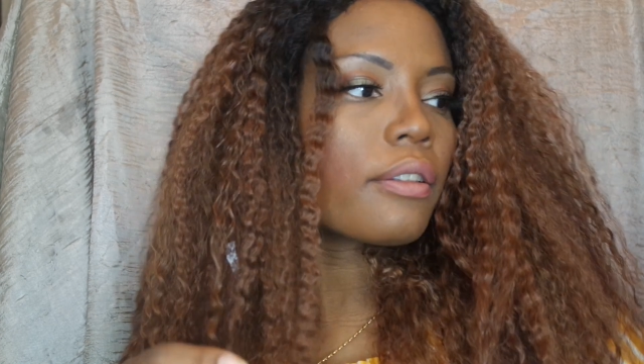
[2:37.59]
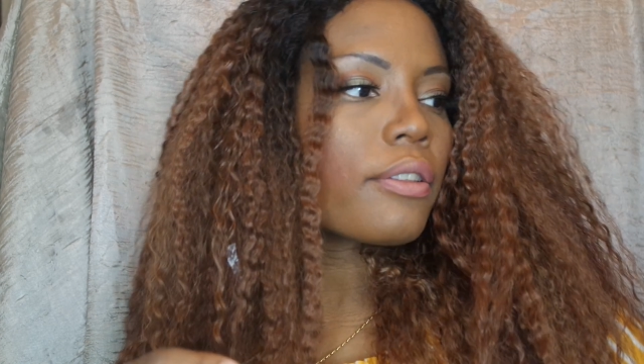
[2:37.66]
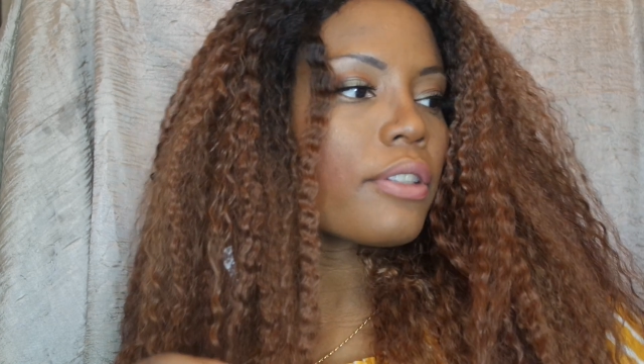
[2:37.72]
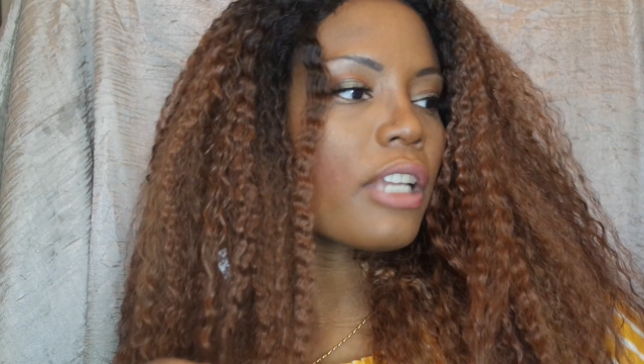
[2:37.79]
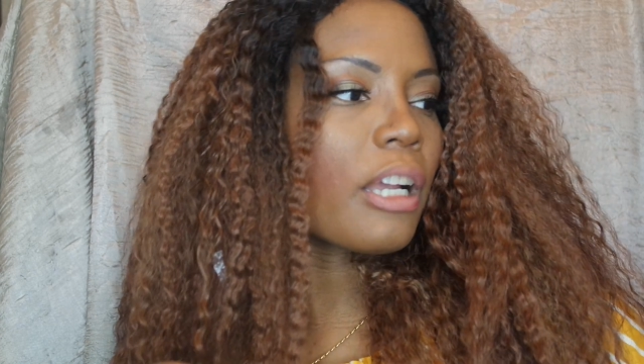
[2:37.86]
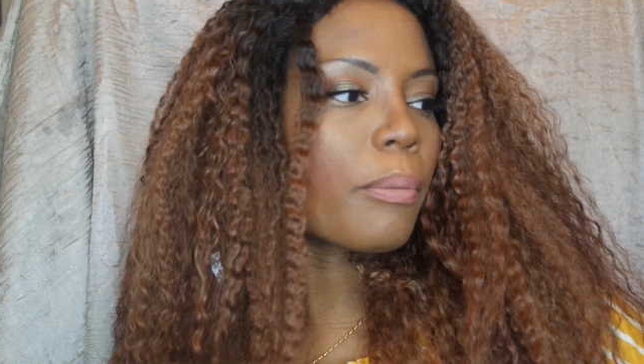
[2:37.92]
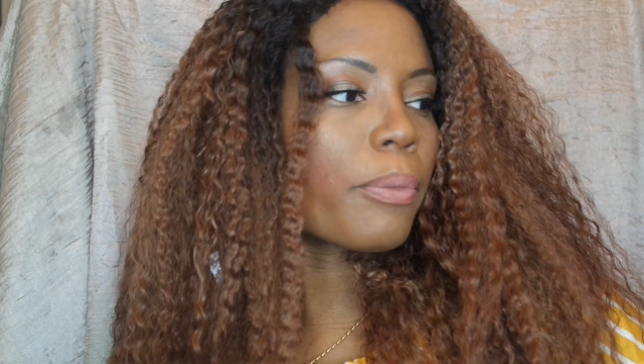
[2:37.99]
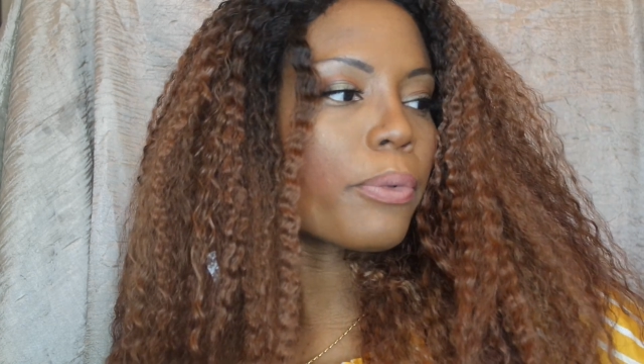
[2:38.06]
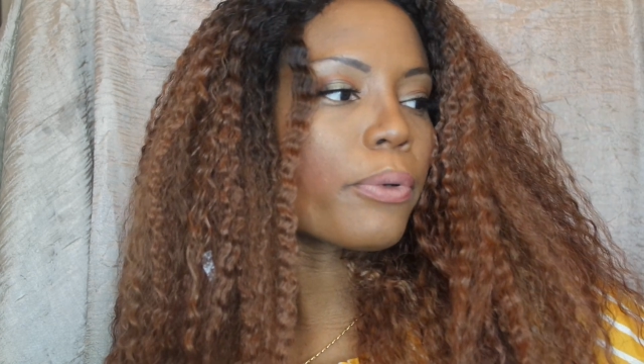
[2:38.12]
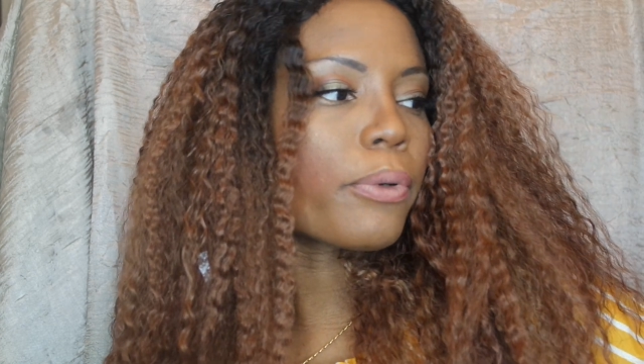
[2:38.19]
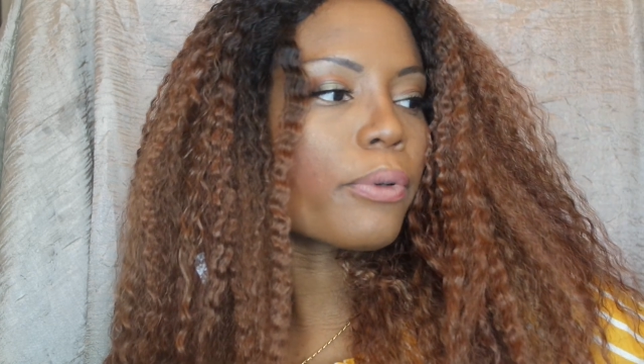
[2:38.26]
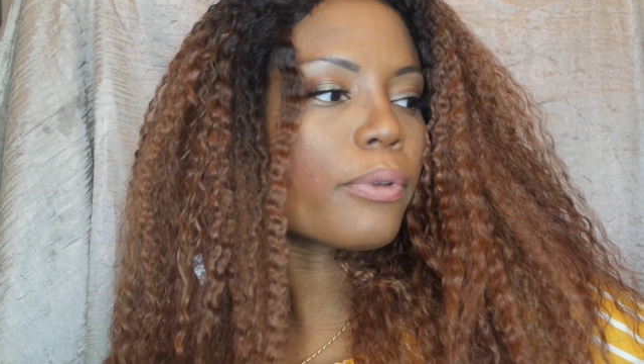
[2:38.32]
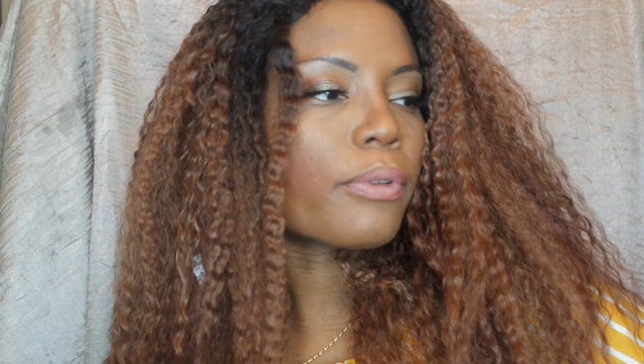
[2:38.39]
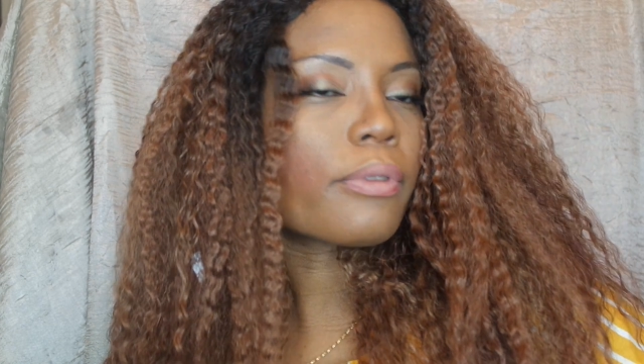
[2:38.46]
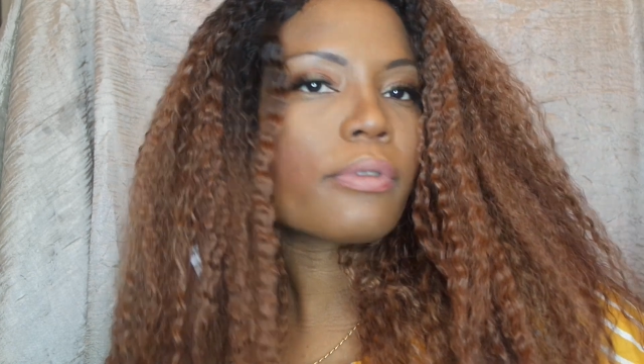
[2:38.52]

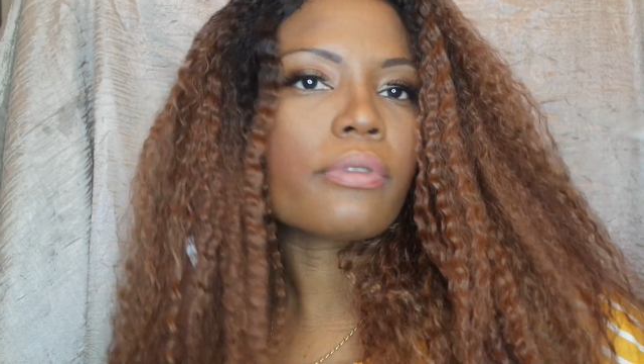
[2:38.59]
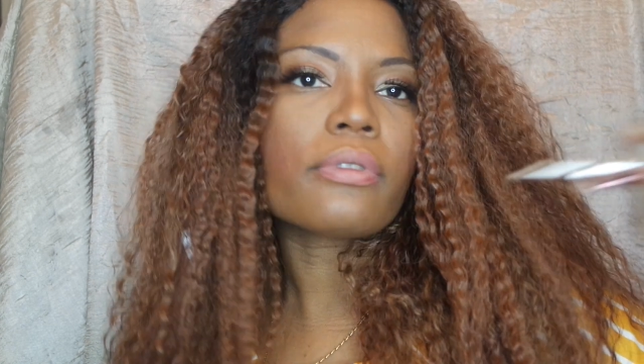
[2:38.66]
sample.